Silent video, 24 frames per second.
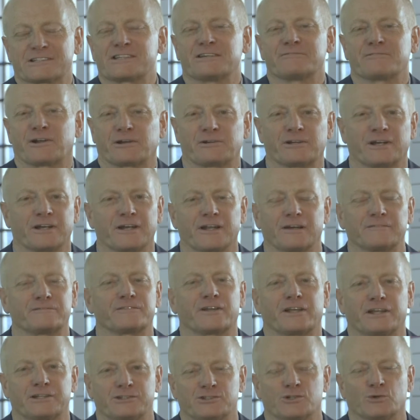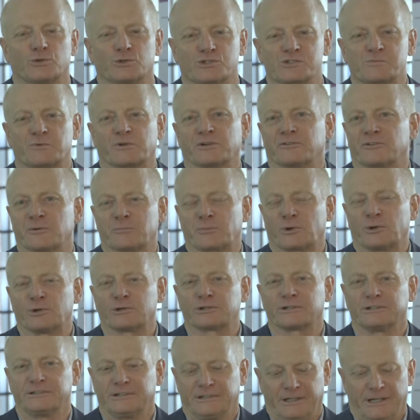he wrote a lovely endorsement of the
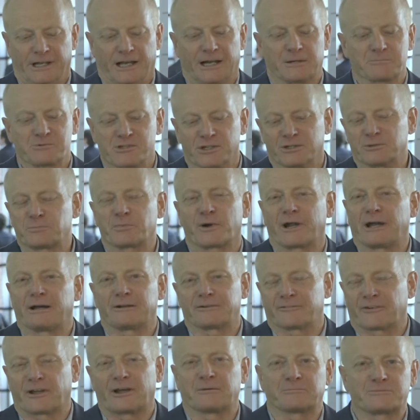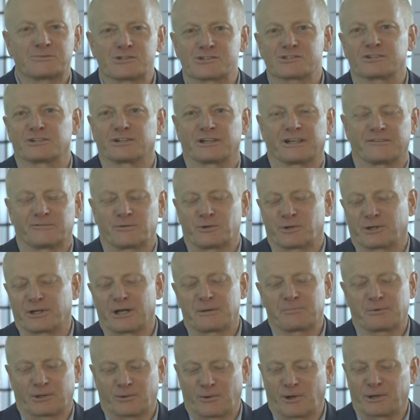book. And I'm so proud of it, I'm just going to give you a
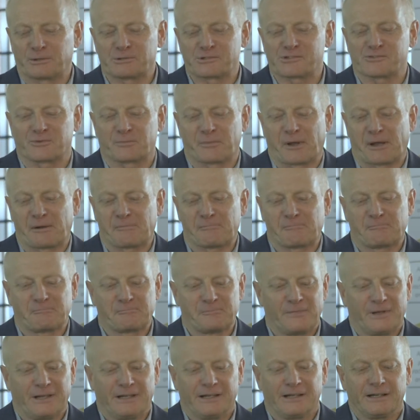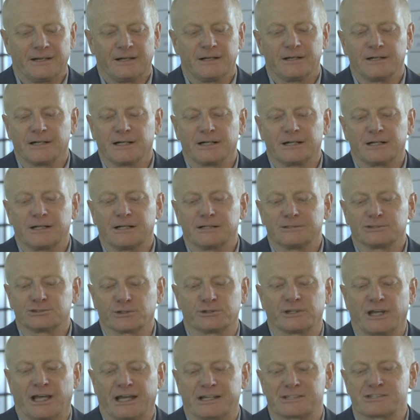couple of quotes from it.
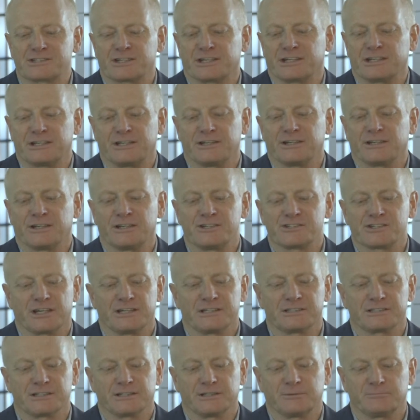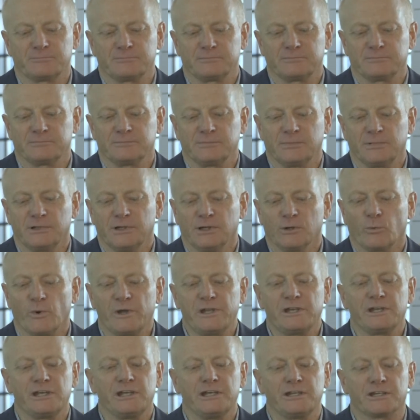John Hattie, he said,
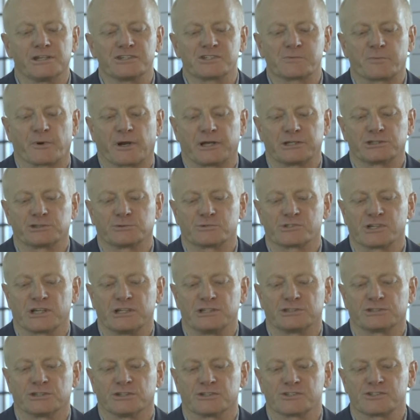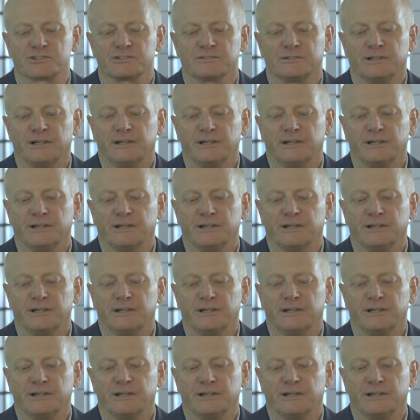"We need inspirational teachers,